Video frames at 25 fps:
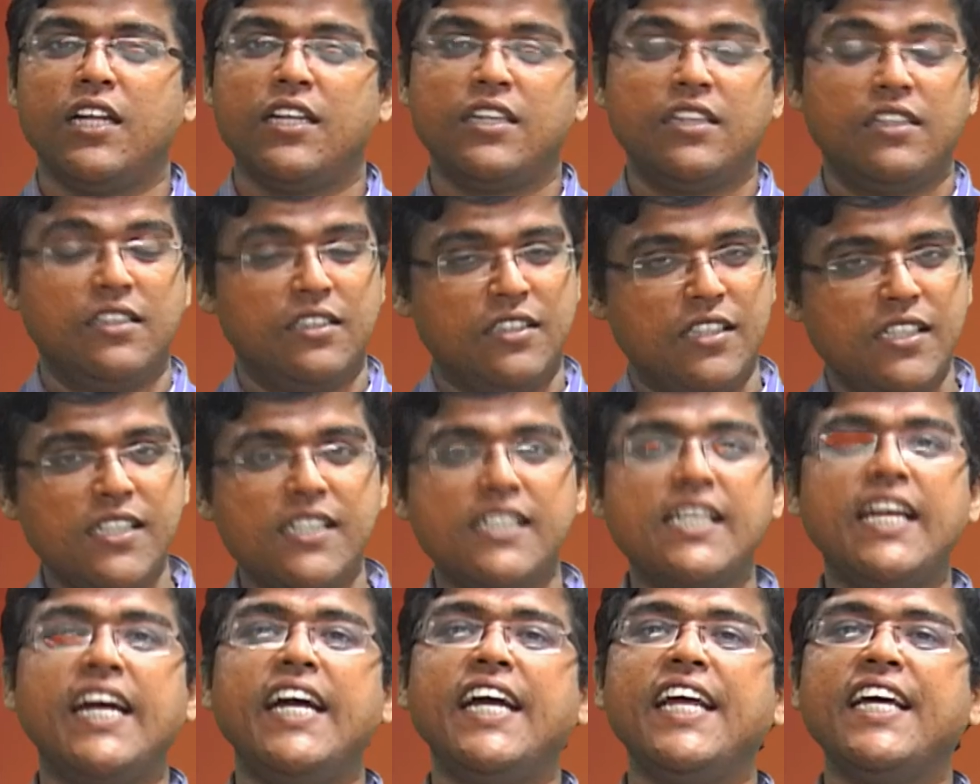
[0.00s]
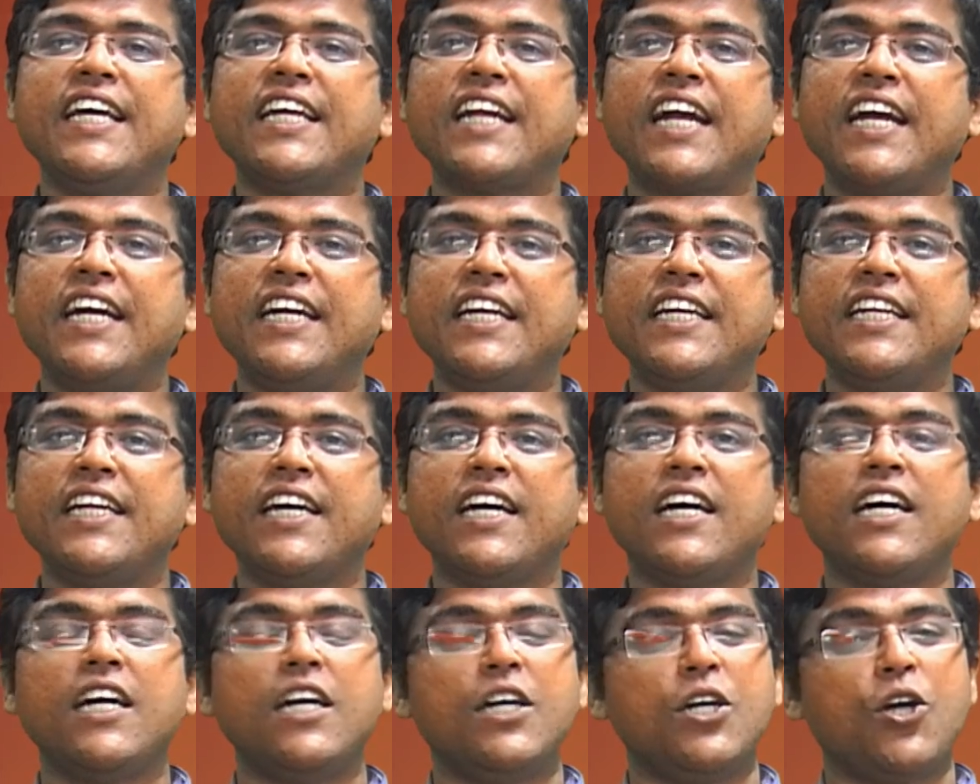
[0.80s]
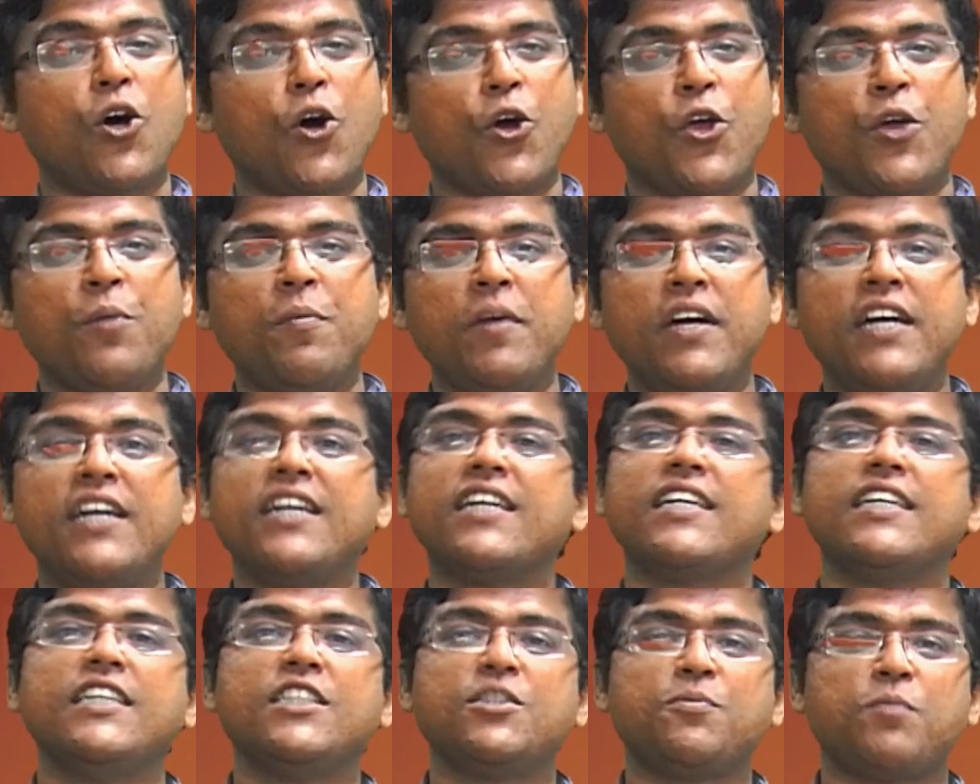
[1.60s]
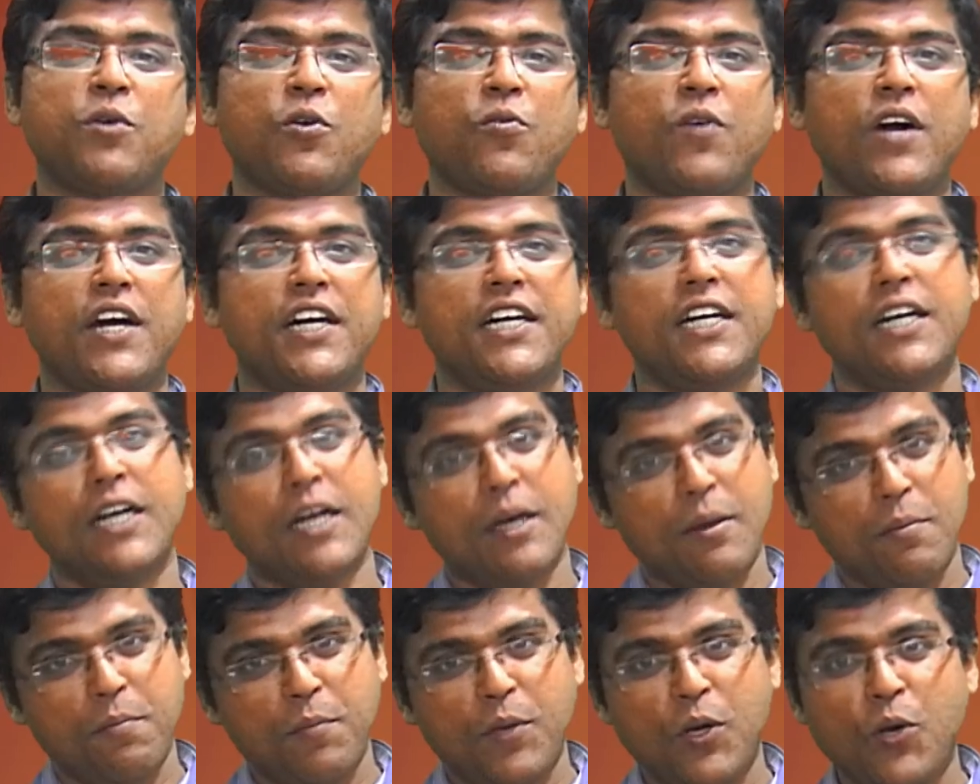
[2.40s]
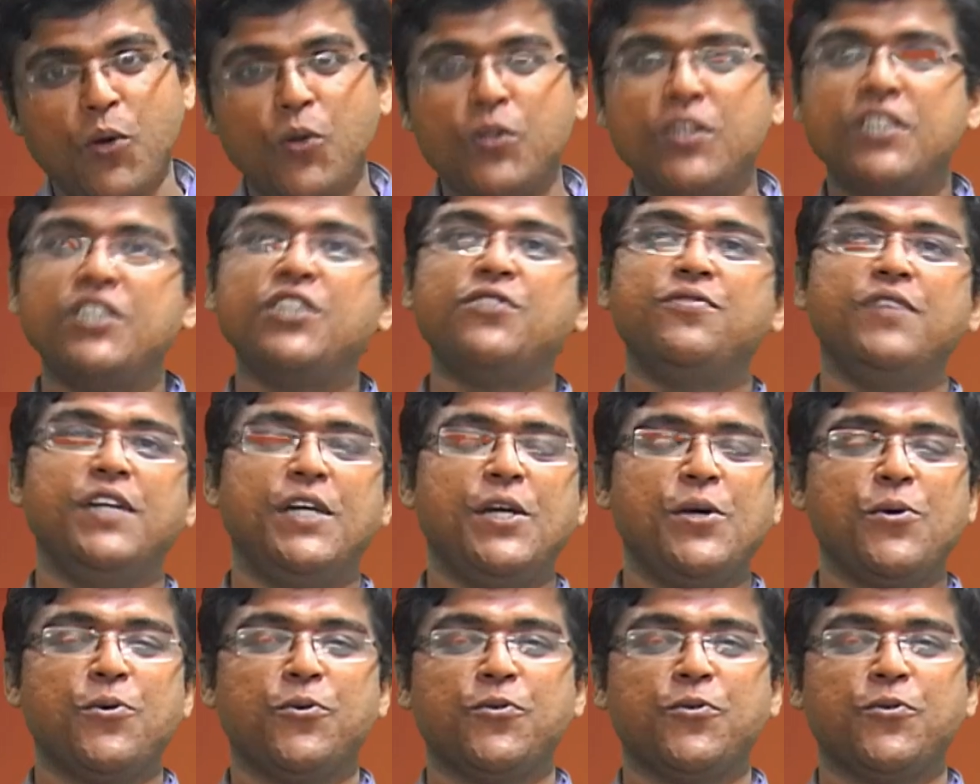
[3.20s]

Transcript: This grading criteria document is provided below this video.